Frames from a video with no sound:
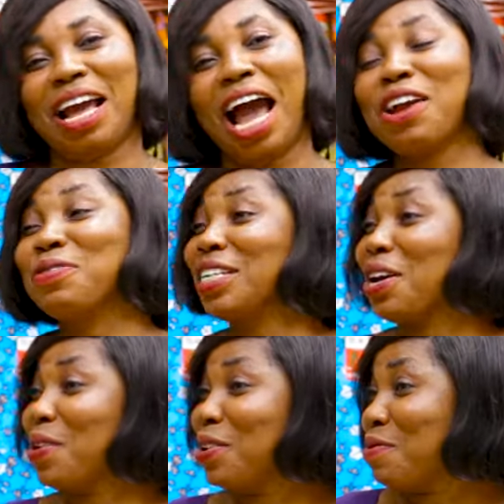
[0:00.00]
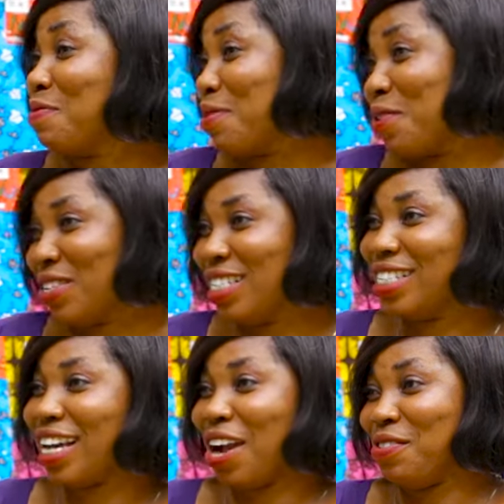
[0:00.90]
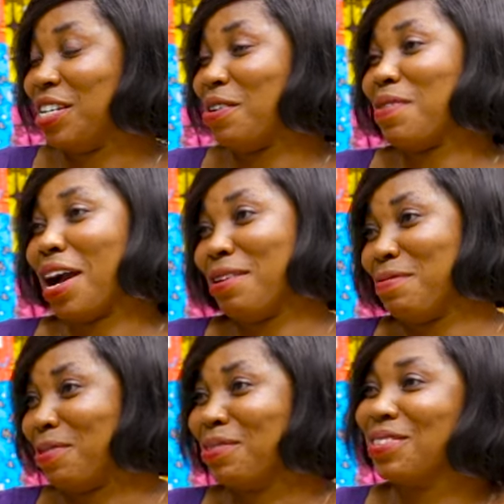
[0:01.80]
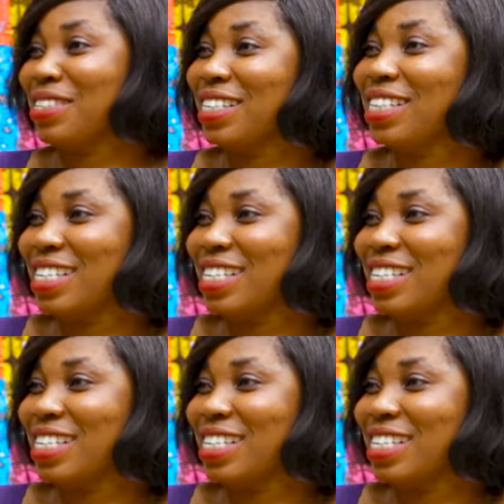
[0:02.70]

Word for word: I read the Word of God. Mm. I read the Bible. Mm.